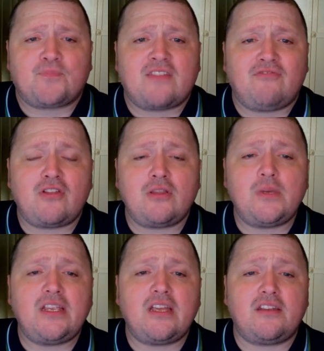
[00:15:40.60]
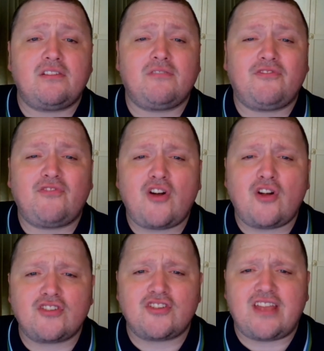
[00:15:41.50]
following an
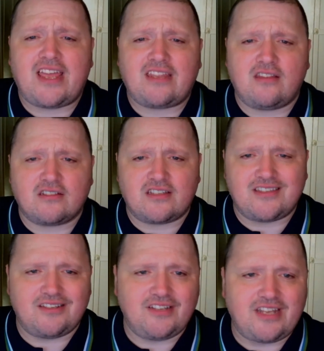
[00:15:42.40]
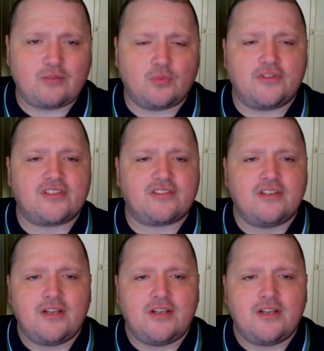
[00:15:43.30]
unfortunate head knock to Dylan Edwards.